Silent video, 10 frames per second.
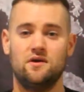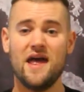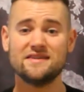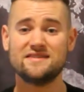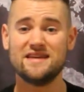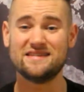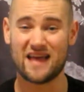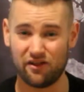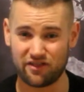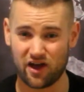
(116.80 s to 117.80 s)
Next is
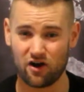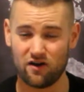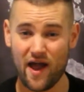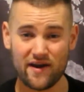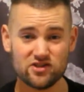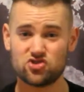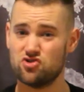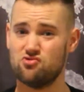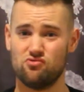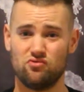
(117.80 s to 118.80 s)
healthcare, and it's
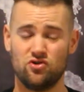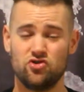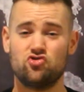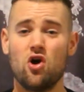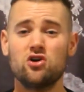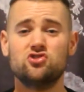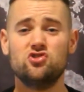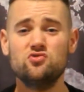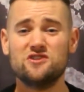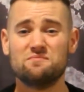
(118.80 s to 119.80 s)
true. Drugs
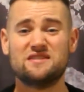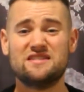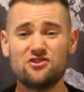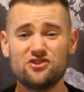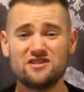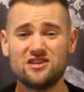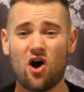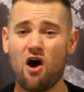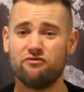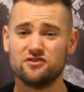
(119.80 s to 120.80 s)
do some seriously
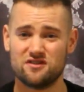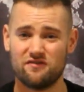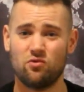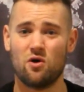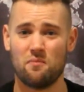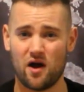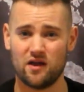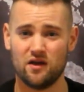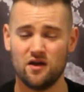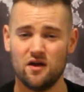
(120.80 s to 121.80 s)
awful stuff to our
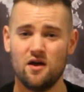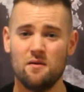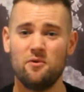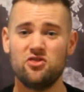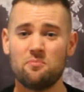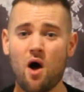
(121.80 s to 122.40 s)
body. But the